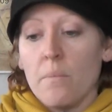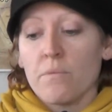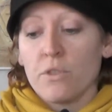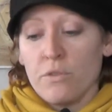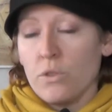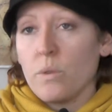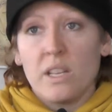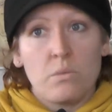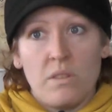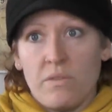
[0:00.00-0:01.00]
for food
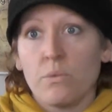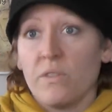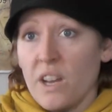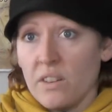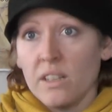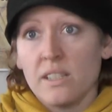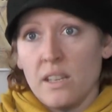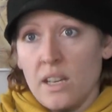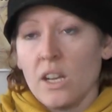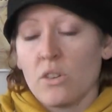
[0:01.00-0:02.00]
waste, we've definitely
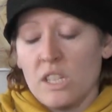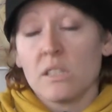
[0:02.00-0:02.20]
seen an increase